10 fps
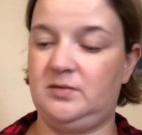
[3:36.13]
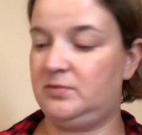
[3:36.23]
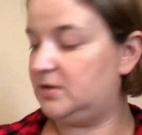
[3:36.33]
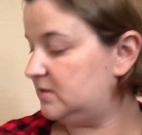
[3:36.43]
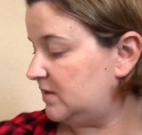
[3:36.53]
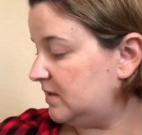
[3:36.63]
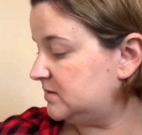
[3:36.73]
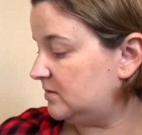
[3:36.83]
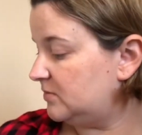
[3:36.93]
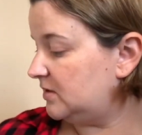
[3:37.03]
because
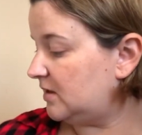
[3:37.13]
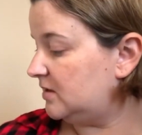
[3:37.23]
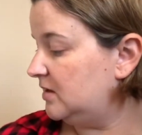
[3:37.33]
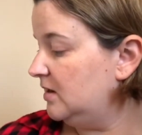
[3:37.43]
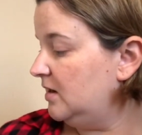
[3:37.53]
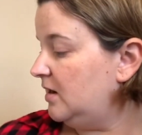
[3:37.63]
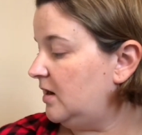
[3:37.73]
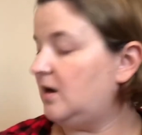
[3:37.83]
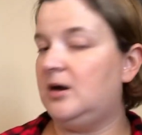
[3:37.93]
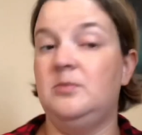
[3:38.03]
that's something that
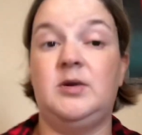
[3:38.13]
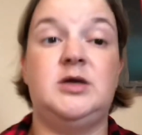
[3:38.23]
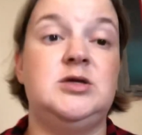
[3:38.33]
I